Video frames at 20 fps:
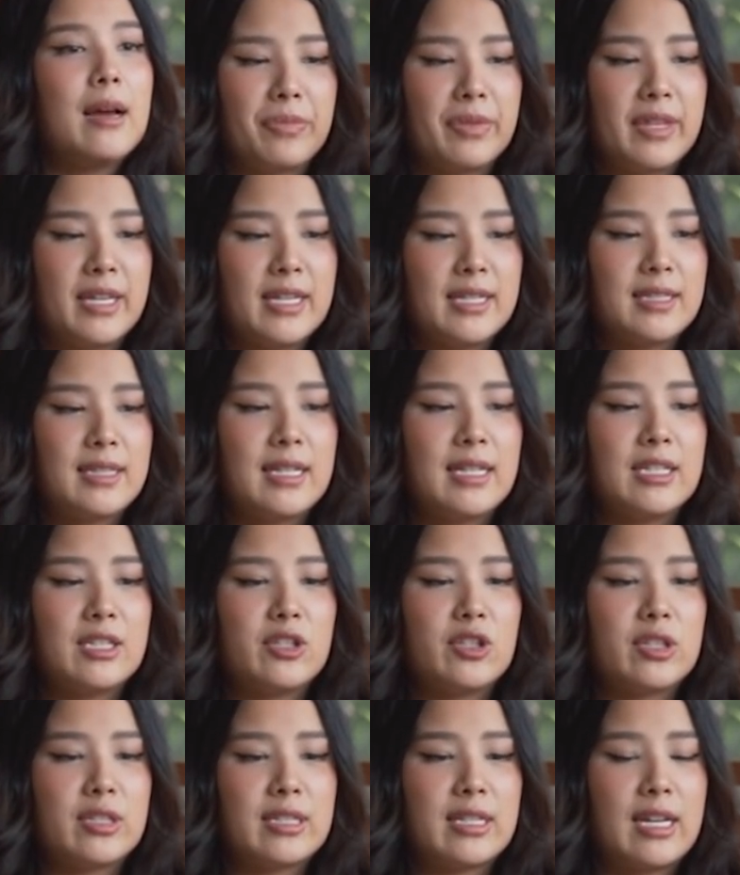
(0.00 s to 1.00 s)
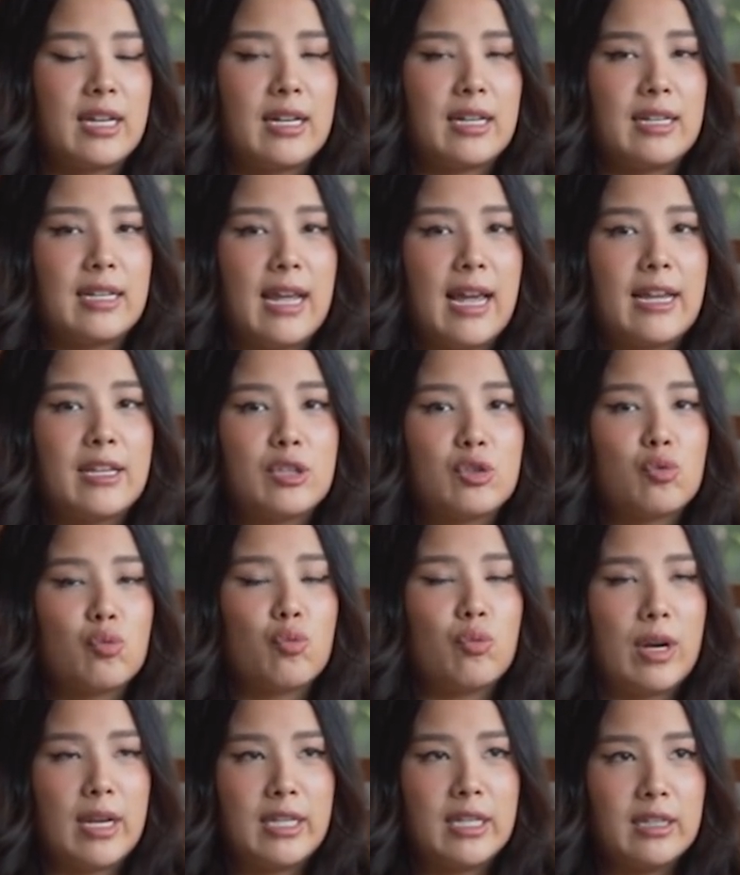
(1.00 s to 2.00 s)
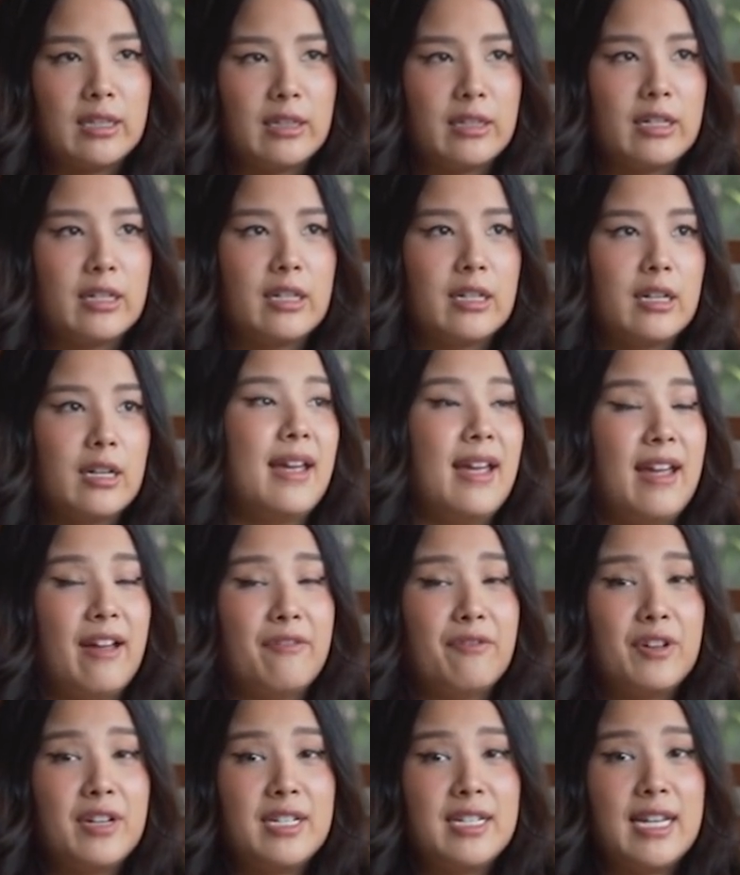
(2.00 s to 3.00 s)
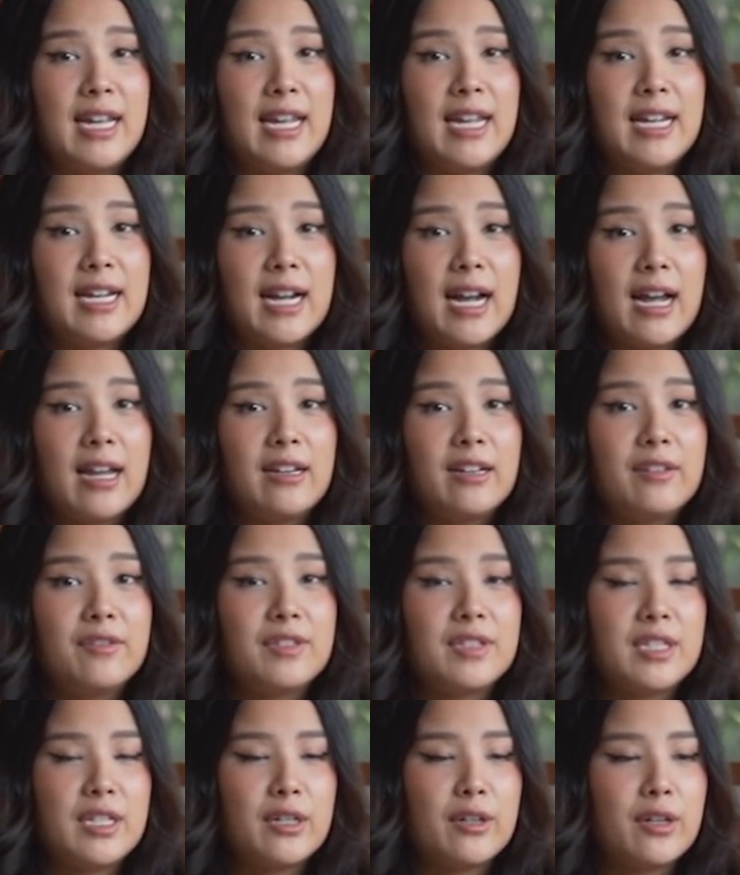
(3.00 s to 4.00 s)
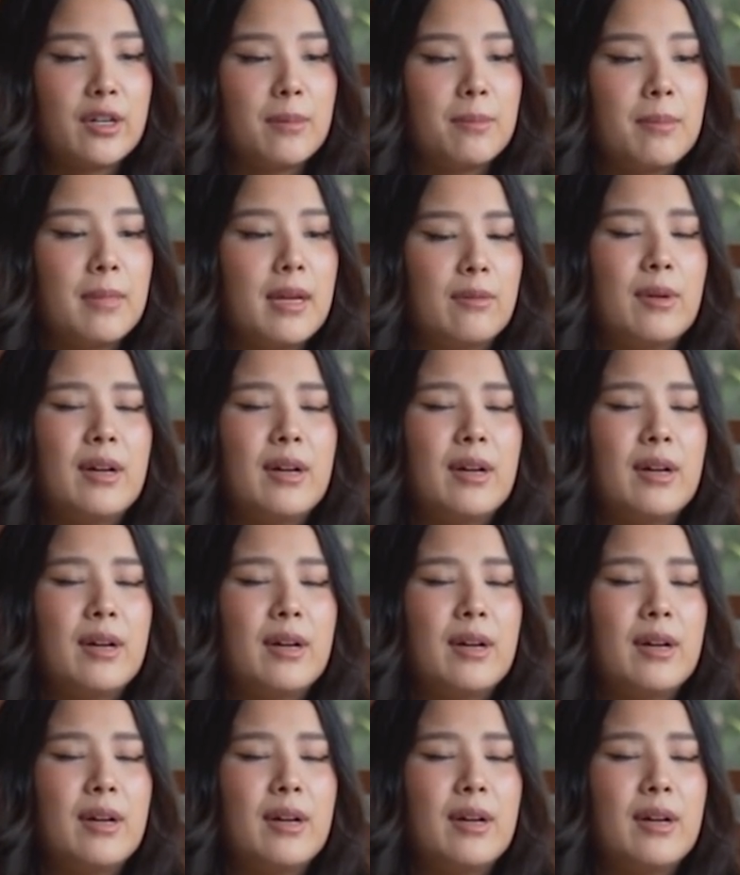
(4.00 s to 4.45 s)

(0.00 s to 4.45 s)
This is just like a nice regular everyday kind of serum.